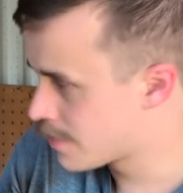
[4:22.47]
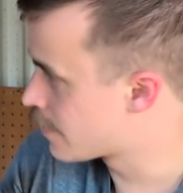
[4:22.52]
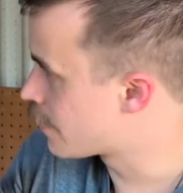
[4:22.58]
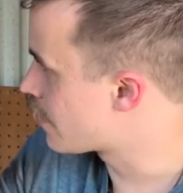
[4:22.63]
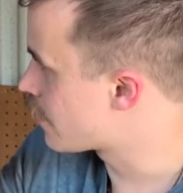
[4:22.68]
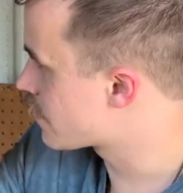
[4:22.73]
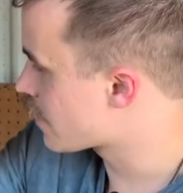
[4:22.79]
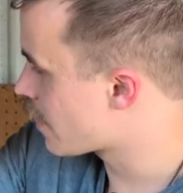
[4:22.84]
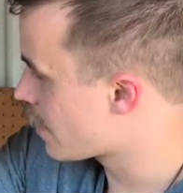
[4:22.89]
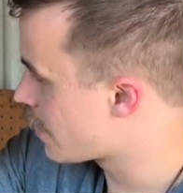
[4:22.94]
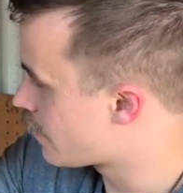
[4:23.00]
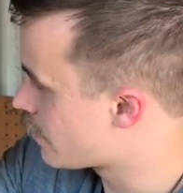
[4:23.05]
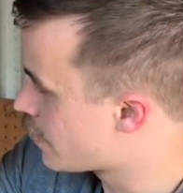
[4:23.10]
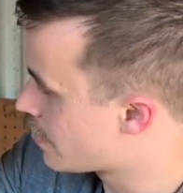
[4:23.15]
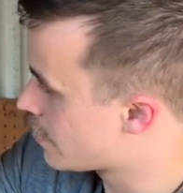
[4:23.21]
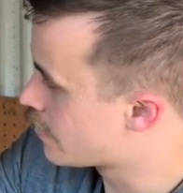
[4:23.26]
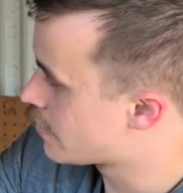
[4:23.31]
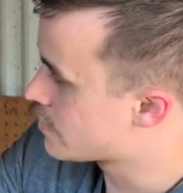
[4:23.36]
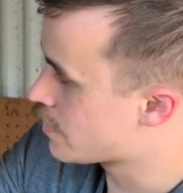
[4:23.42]
That's kind
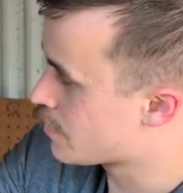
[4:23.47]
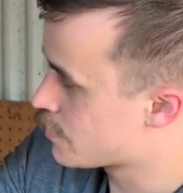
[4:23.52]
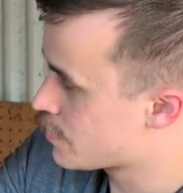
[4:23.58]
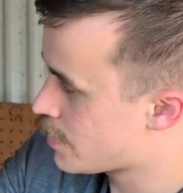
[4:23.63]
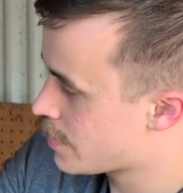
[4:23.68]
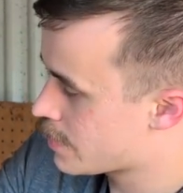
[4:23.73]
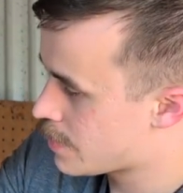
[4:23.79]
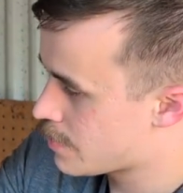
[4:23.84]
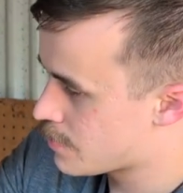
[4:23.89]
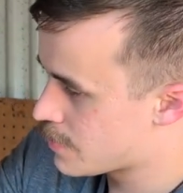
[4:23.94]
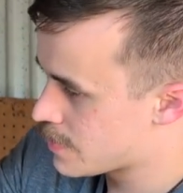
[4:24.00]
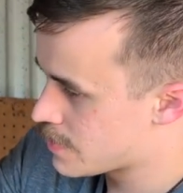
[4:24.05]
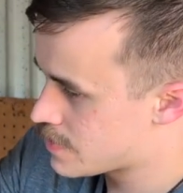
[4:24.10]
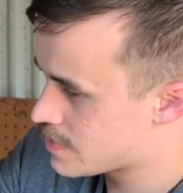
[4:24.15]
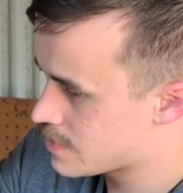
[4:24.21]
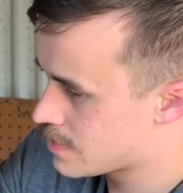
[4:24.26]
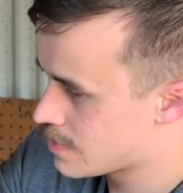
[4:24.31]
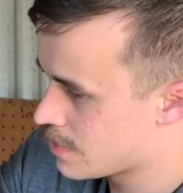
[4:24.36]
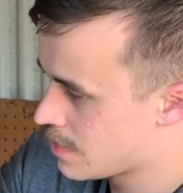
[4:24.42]
of so I'm trying to keep
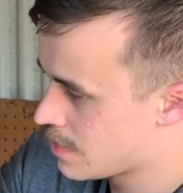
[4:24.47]
this